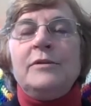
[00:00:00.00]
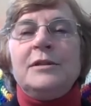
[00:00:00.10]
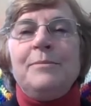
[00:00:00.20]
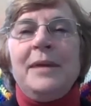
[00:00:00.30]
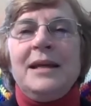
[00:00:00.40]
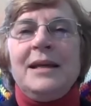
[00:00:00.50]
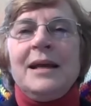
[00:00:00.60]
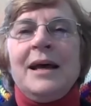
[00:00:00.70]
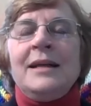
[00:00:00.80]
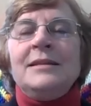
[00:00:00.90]
was made in
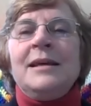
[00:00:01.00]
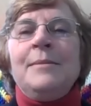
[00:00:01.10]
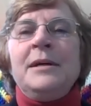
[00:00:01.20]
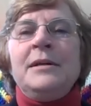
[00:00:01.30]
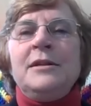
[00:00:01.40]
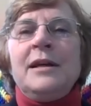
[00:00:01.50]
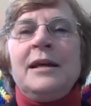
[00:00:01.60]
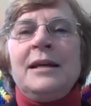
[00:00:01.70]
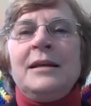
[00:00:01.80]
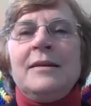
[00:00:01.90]
God's image,
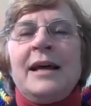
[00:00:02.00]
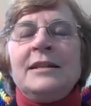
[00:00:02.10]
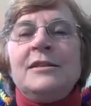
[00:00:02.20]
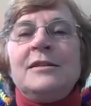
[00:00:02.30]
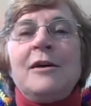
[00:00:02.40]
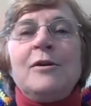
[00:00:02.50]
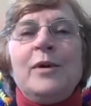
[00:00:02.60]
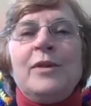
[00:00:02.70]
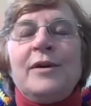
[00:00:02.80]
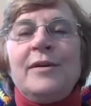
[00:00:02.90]
and that stuck
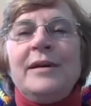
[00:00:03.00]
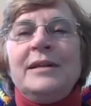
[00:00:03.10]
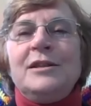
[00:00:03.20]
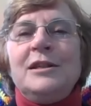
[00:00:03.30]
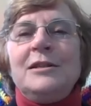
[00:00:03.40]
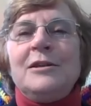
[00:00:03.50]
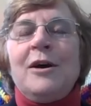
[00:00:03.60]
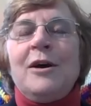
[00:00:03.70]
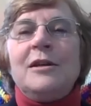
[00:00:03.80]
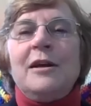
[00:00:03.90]
with her. And she
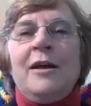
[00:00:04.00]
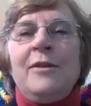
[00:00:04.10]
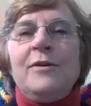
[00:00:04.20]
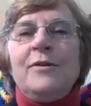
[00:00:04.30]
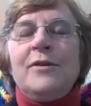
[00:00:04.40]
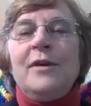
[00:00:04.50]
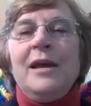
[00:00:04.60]
talked to others